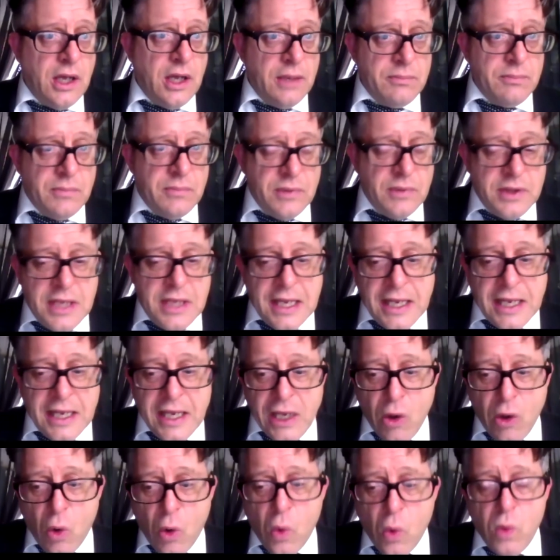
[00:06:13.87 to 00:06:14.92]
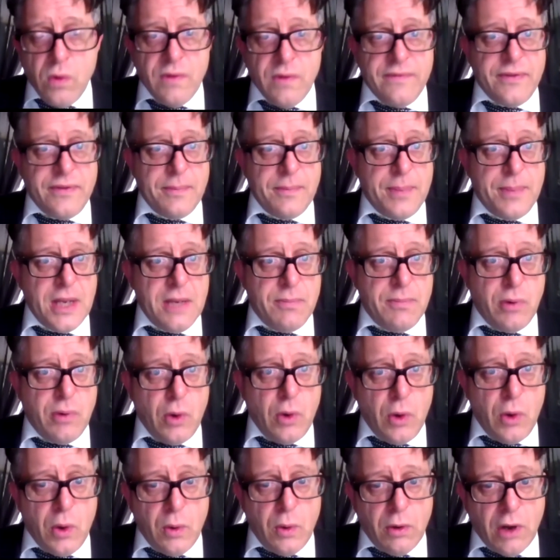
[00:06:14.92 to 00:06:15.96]
Nearly all of the people
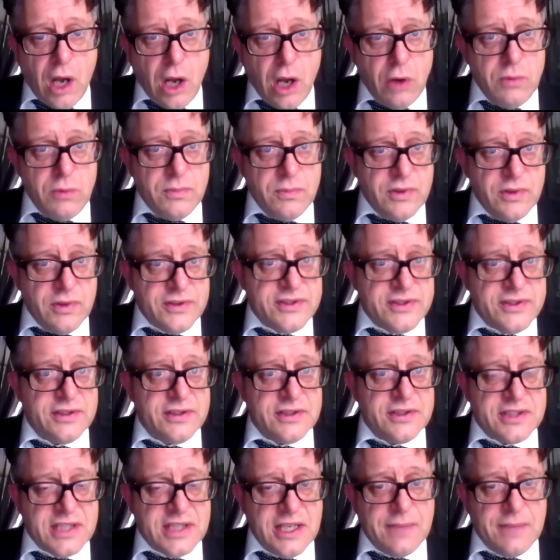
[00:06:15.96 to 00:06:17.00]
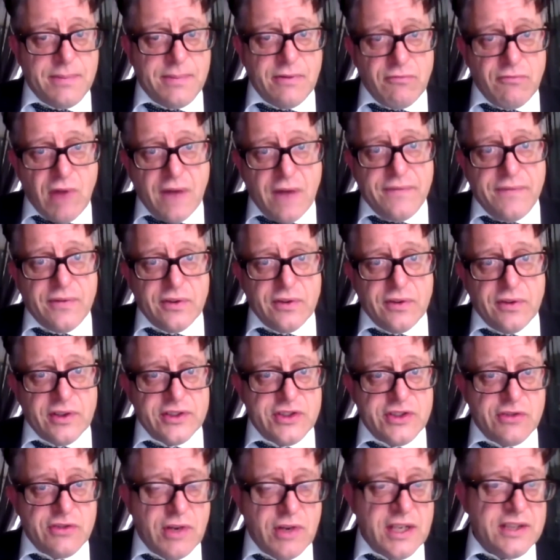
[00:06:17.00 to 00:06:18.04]
who are homeless and sleeping rough on the
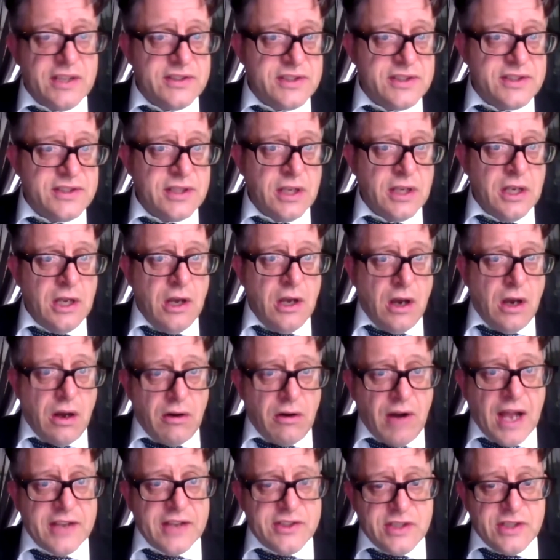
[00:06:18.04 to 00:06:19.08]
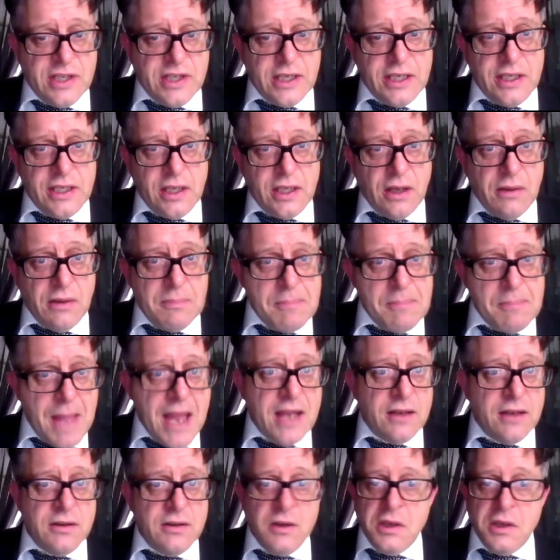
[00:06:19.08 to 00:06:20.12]
streets are actually
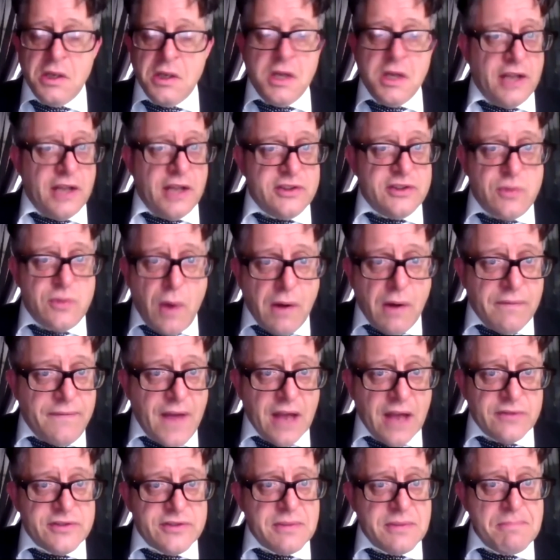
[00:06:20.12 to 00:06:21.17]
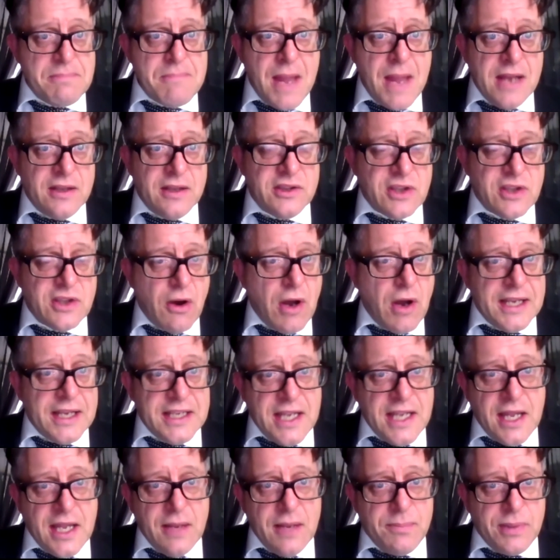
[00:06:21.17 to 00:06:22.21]
men. And 12,000 men die a
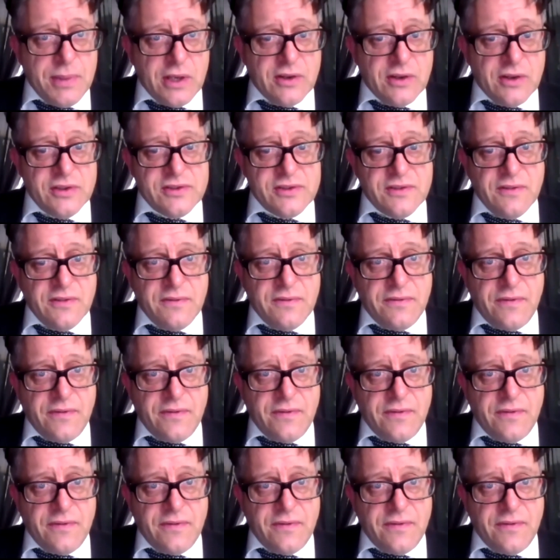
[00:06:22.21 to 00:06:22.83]
year because of